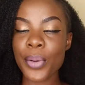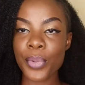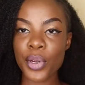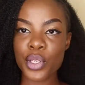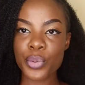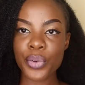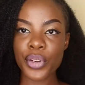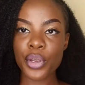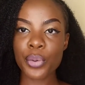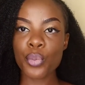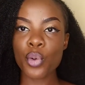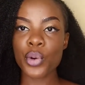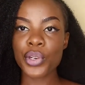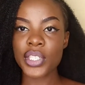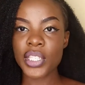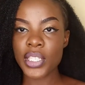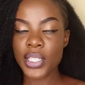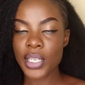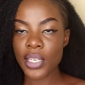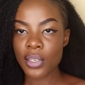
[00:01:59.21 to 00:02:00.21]
I'm going to bring you more
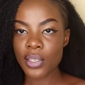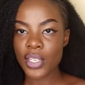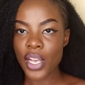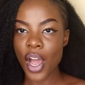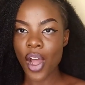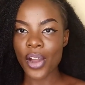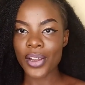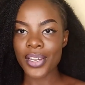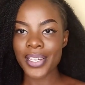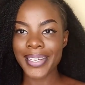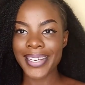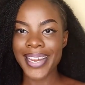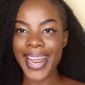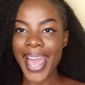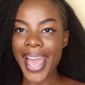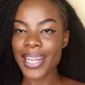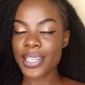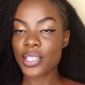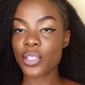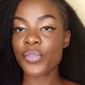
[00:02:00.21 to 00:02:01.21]
details on that.